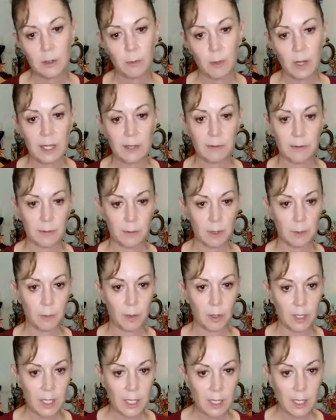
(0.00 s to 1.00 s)
away from the
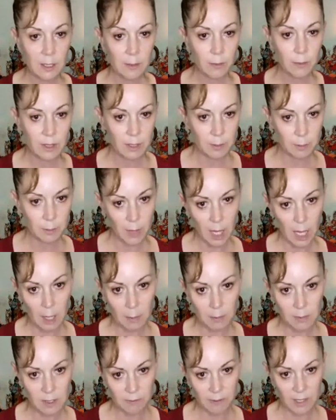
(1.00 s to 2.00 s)
body with the
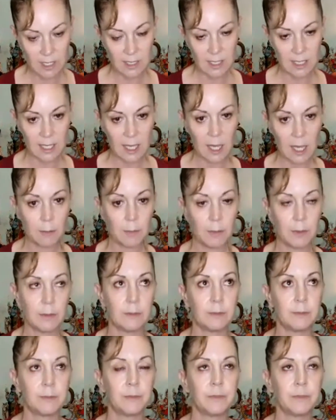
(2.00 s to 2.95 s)
palms facing up.